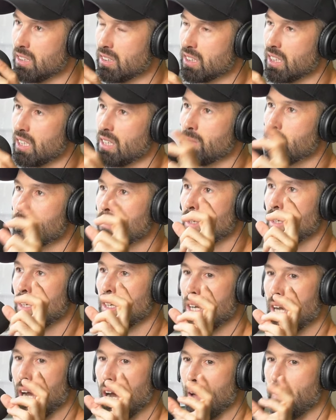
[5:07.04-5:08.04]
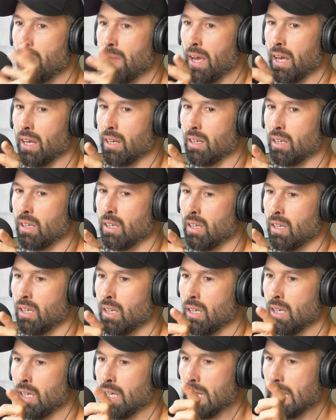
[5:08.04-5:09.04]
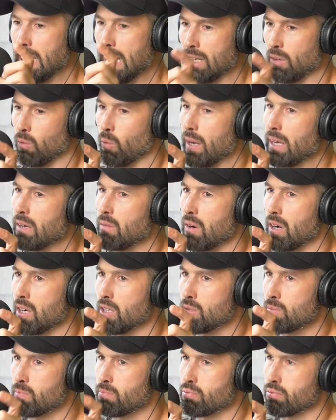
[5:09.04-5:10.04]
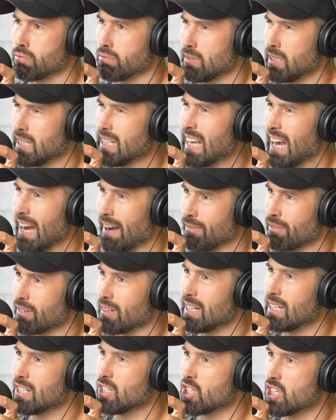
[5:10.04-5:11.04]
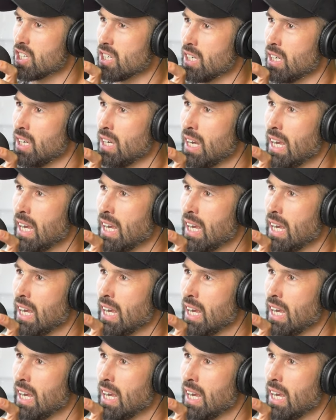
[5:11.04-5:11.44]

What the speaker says: Didn't see him. And then he had a week where he's pretty average.